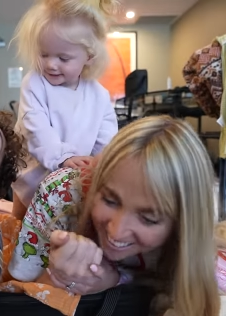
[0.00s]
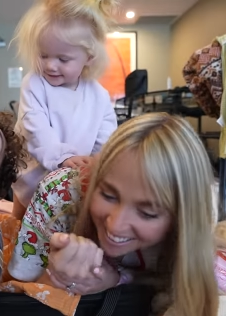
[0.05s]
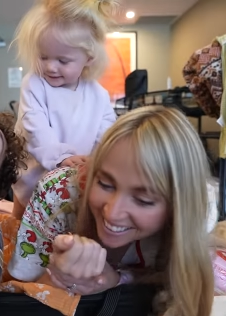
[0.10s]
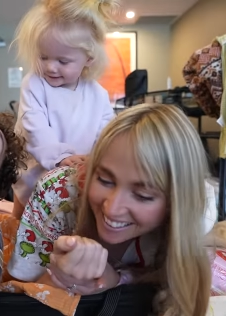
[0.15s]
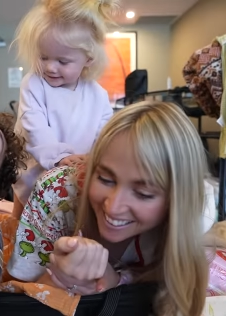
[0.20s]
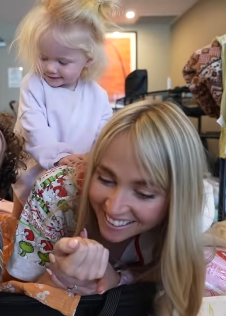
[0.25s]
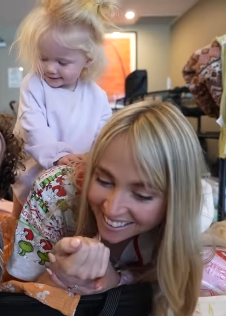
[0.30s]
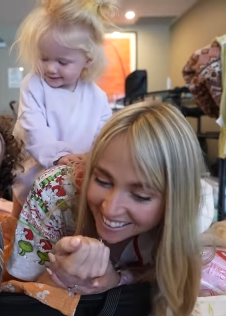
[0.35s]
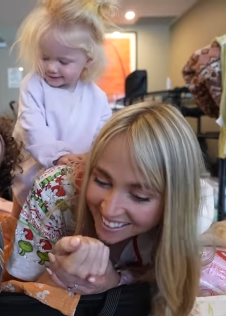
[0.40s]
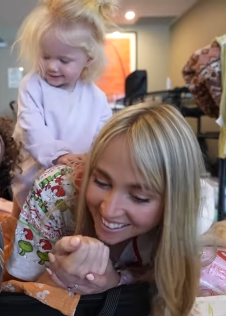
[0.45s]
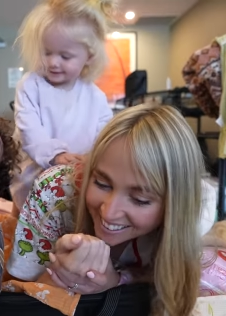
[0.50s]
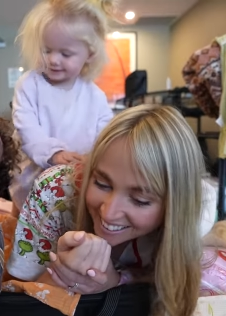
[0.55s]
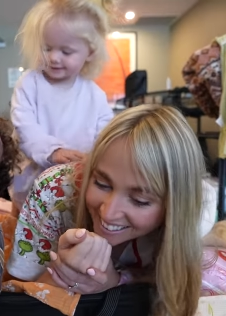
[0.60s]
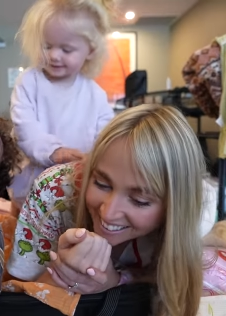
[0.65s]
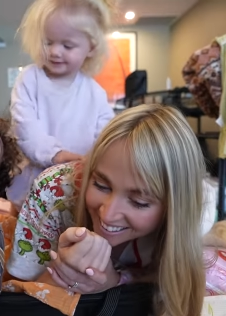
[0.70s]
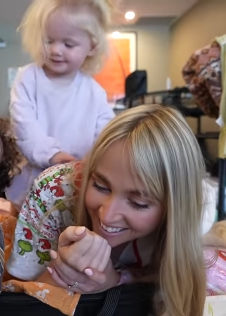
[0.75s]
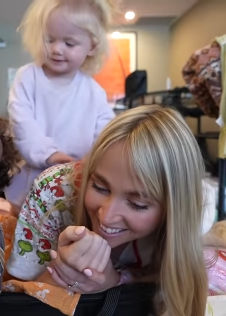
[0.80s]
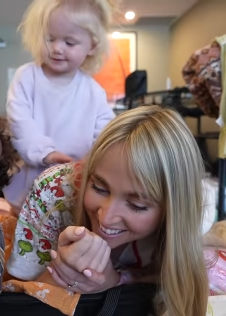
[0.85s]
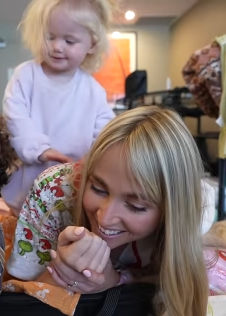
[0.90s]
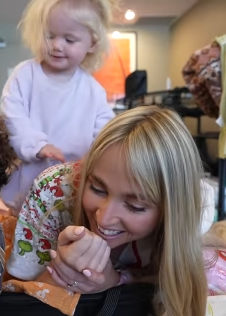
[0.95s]
Speaker 1: gonna hit
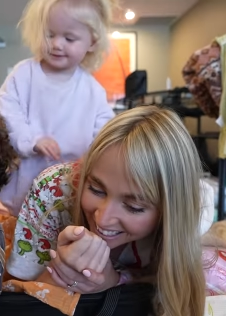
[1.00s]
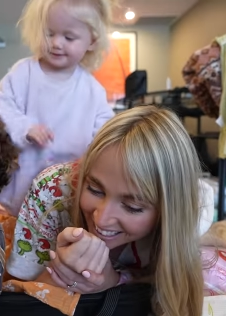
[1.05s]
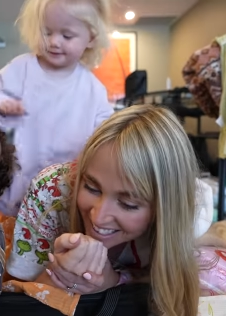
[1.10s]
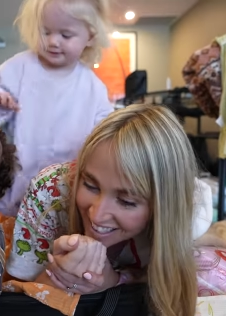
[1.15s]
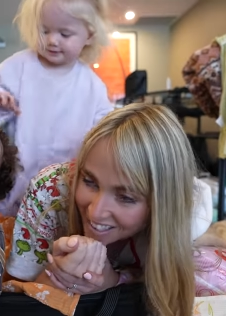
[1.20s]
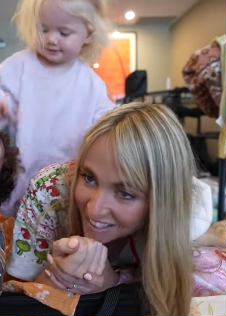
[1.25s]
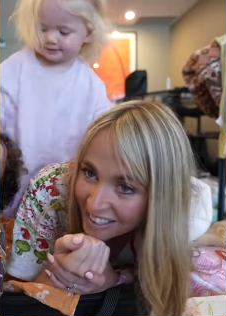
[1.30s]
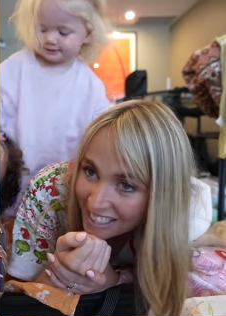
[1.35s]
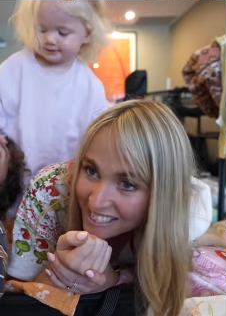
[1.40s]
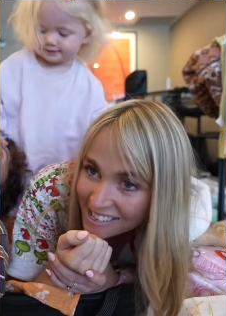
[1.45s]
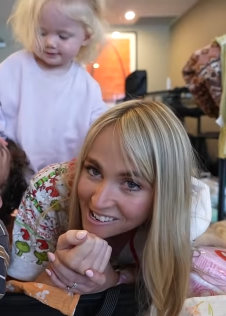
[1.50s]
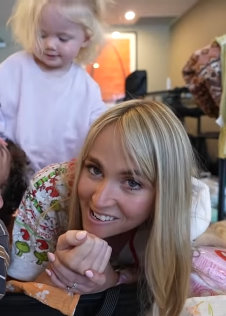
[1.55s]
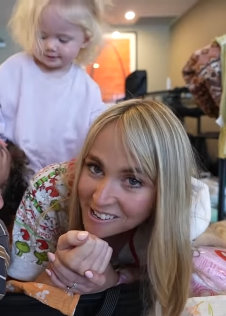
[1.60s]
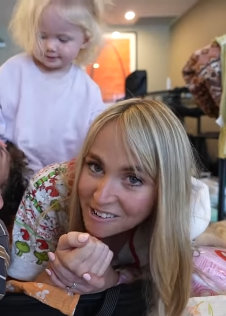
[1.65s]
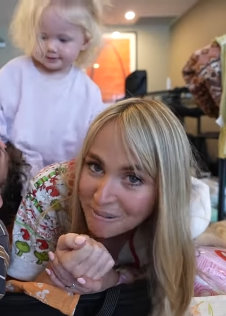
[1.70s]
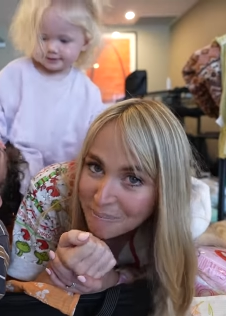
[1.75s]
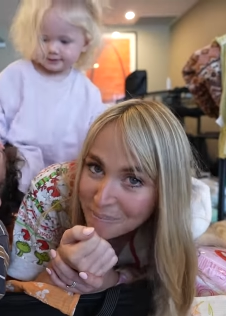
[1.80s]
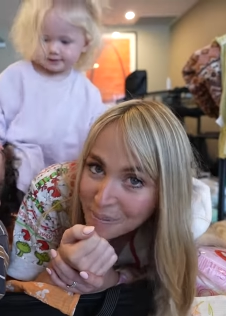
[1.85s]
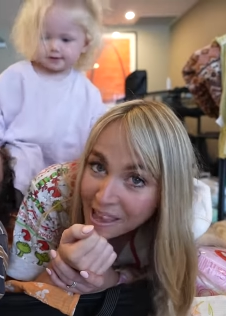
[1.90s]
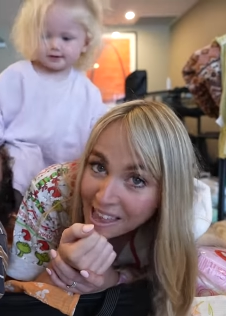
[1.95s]
you. Hunter, you need to
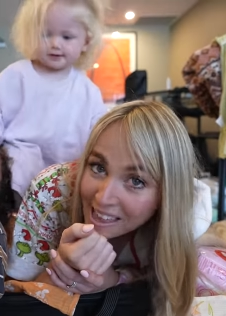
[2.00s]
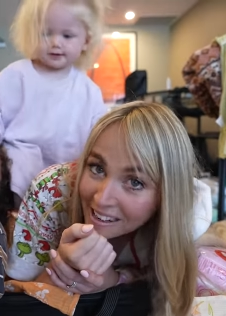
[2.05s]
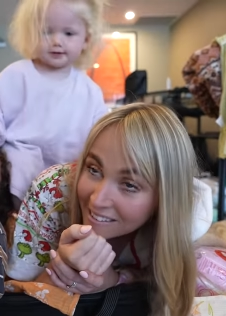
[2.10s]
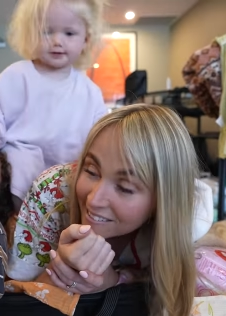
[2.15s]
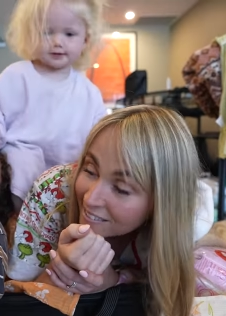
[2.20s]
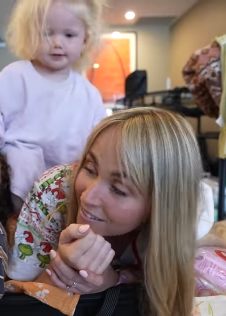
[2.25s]
go to bed.